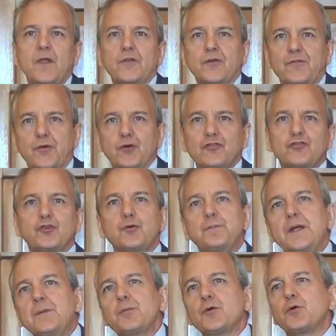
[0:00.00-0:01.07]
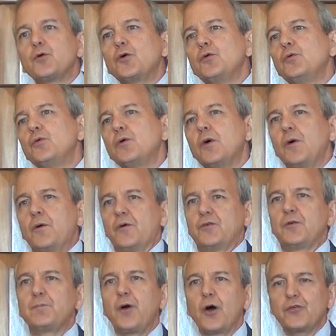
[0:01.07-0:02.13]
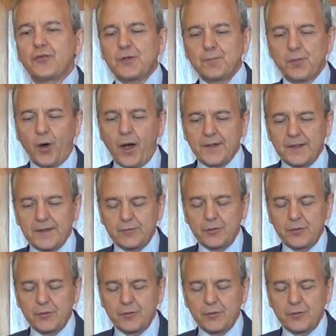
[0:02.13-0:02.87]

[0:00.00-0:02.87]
the first two people who supposedly brought it,